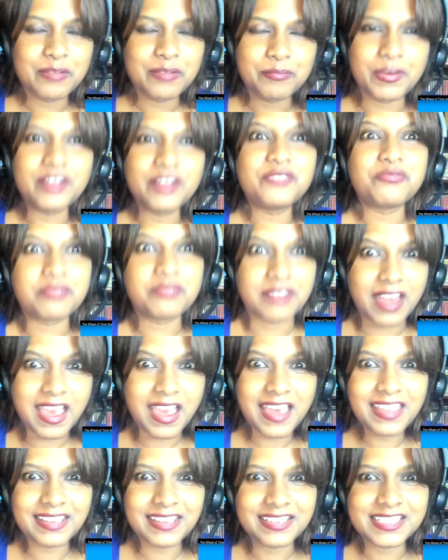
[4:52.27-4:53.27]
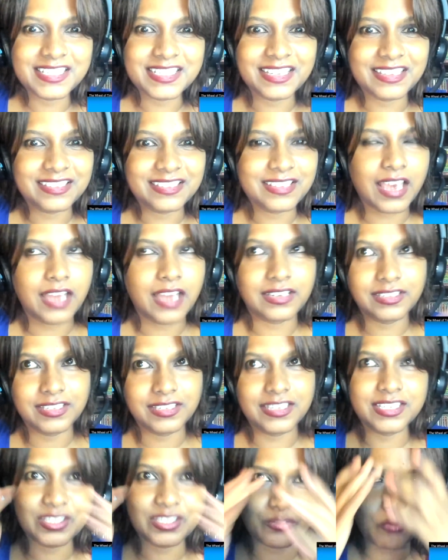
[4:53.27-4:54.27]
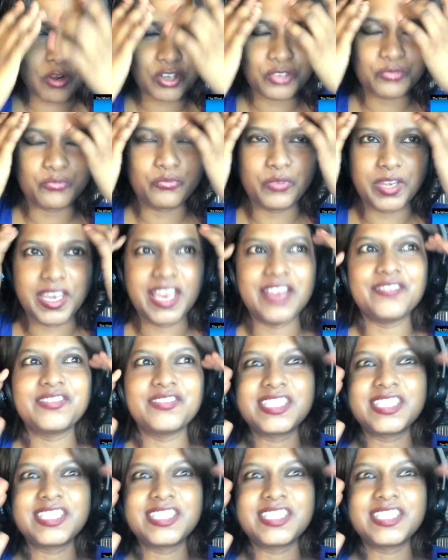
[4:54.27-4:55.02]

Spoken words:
But Rand, in at least what we have